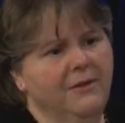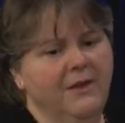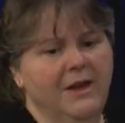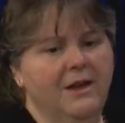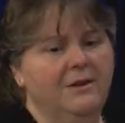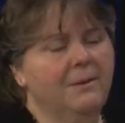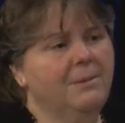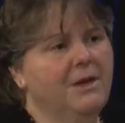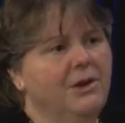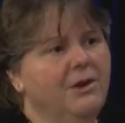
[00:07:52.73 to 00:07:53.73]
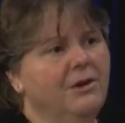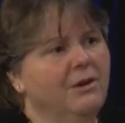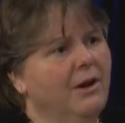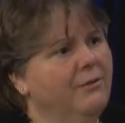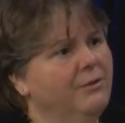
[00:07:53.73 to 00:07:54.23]
and they end up
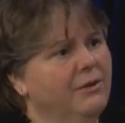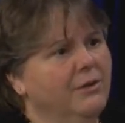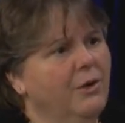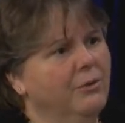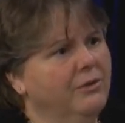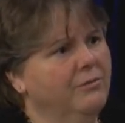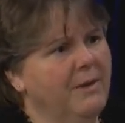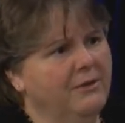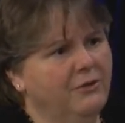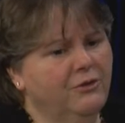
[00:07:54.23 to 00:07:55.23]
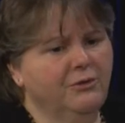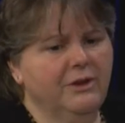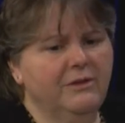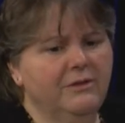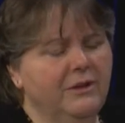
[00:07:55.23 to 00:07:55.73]
here off the coast of
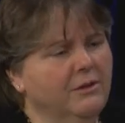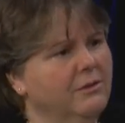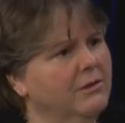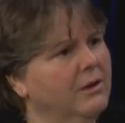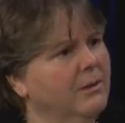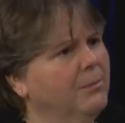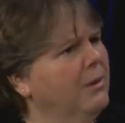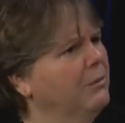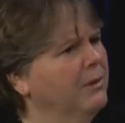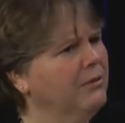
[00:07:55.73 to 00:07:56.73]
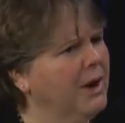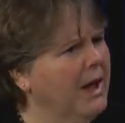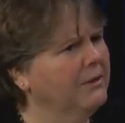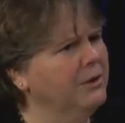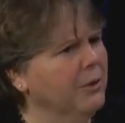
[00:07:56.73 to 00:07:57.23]
Massachusetts and probably Rhode Island,